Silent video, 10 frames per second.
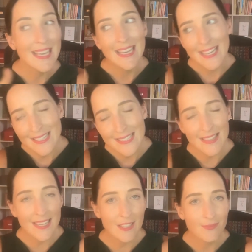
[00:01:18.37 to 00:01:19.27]
Here's the
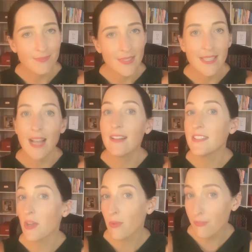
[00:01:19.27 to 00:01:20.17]
thing.
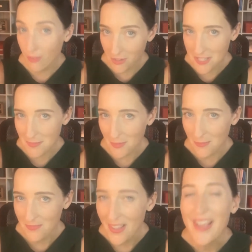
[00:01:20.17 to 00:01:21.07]
Colours are reversible.
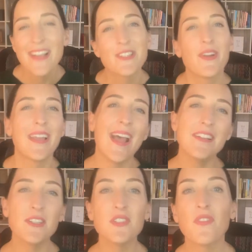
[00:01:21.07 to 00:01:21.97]
So
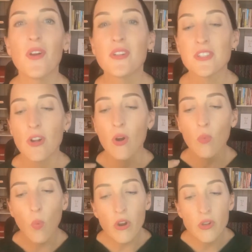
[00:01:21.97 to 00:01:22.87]
council's focused
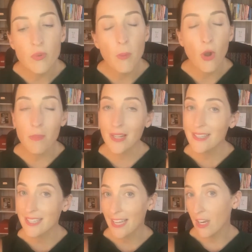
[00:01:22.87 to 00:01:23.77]
on what you're permanently
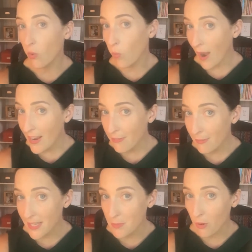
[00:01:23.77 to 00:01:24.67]
taking away
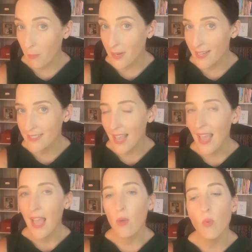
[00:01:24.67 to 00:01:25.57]
from these properties
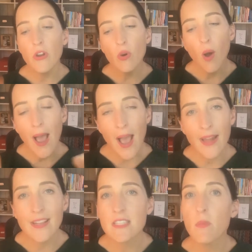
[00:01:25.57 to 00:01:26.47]
and what you're
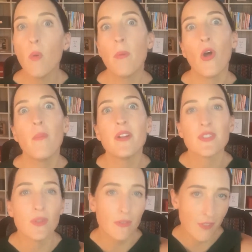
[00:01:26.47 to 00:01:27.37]
adding as a more permanent
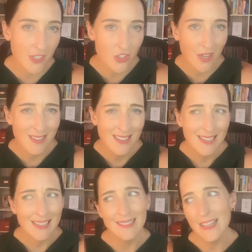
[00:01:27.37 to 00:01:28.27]
sort of fixture.
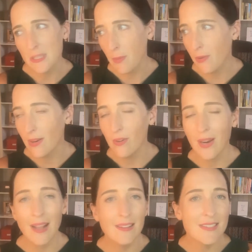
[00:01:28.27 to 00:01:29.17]
Let's be real,
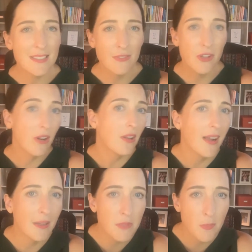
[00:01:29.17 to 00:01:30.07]
colours, if you don't
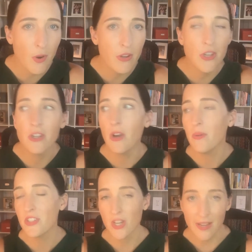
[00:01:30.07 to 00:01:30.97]
like them tomorrow, you can go
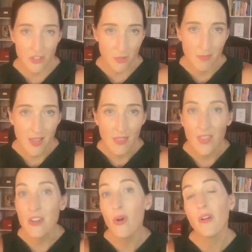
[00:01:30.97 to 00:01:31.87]
and change them. They're
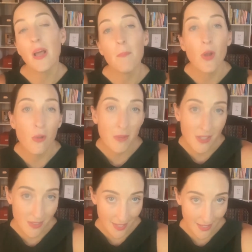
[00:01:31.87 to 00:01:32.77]
not a
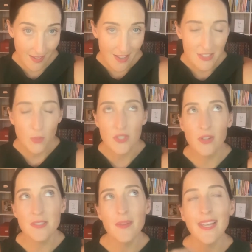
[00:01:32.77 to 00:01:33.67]
permanent thing. So it's
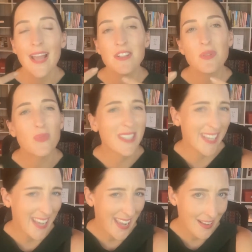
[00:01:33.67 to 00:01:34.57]
not something council really
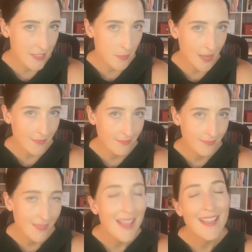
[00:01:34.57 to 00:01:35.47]
cares about.
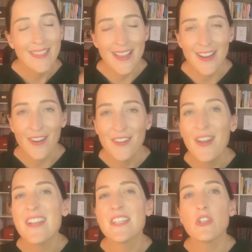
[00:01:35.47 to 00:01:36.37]
There you go,
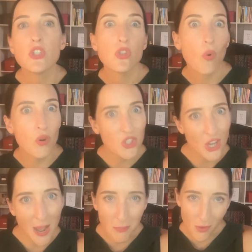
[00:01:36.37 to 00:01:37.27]
nice, short,
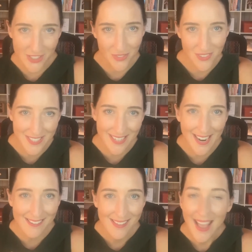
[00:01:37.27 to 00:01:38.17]
sharp question for
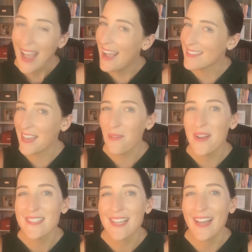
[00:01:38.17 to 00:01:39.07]
today. As I
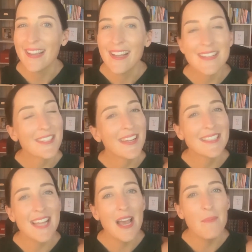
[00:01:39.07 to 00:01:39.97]
always say, until next
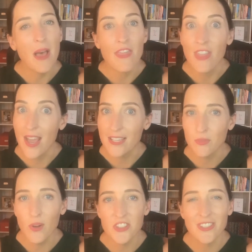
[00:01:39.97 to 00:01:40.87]
time, thanks for
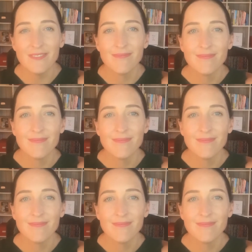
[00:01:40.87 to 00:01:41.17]
watching.